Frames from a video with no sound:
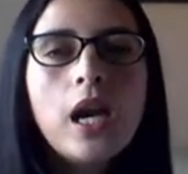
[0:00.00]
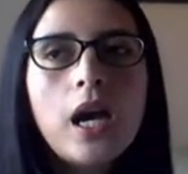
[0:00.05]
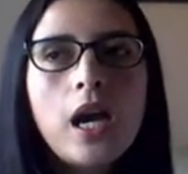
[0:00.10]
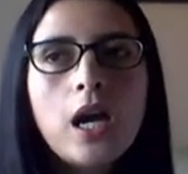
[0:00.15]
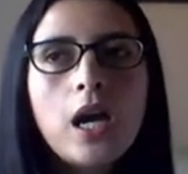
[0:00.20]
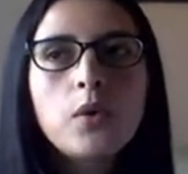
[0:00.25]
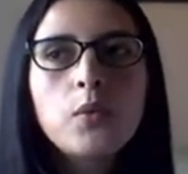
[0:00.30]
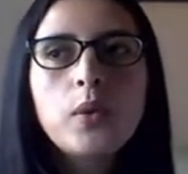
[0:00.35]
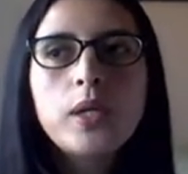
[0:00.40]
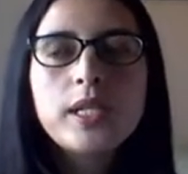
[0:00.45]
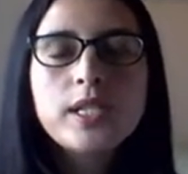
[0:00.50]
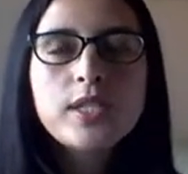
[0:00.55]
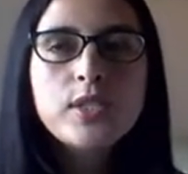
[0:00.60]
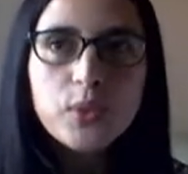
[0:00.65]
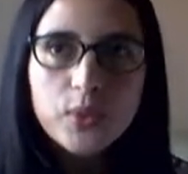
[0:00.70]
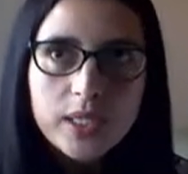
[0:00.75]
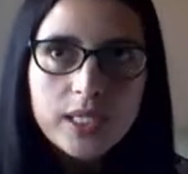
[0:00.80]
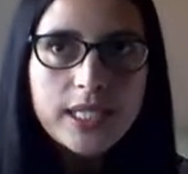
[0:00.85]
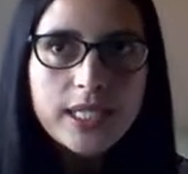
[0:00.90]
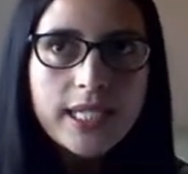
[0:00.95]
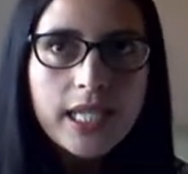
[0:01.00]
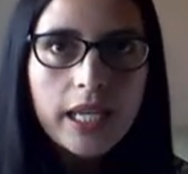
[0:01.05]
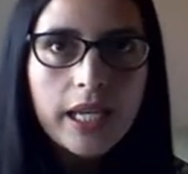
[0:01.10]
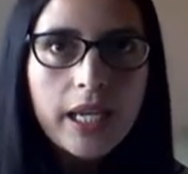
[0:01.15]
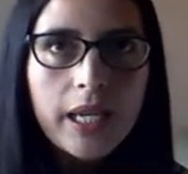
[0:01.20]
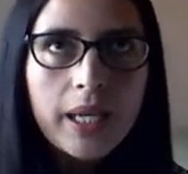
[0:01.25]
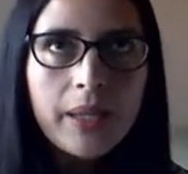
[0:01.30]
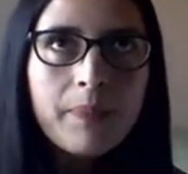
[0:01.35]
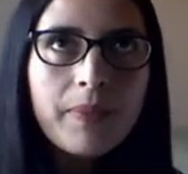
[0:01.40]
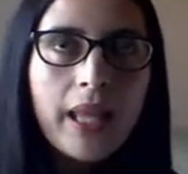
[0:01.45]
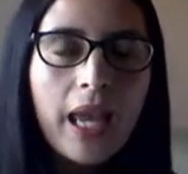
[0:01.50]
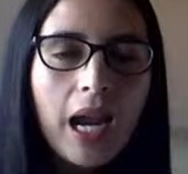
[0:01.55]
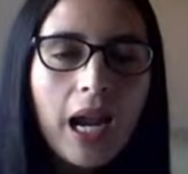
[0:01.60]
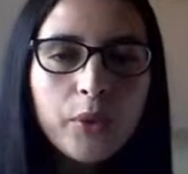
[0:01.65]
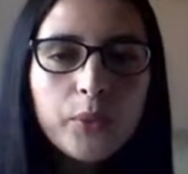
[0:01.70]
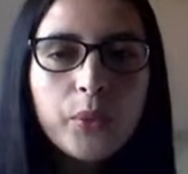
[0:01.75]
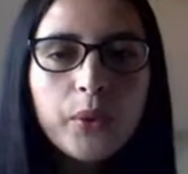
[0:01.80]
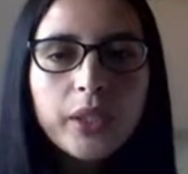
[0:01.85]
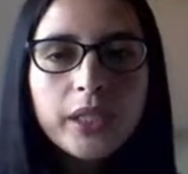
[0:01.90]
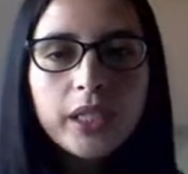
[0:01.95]
When students
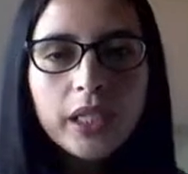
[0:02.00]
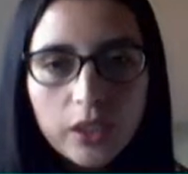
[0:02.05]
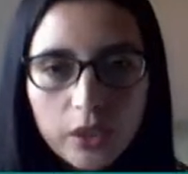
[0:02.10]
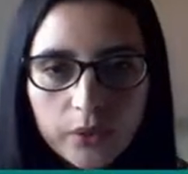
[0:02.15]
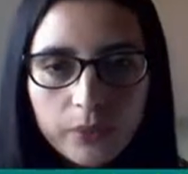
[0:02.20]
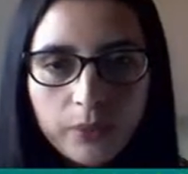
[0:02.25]
are working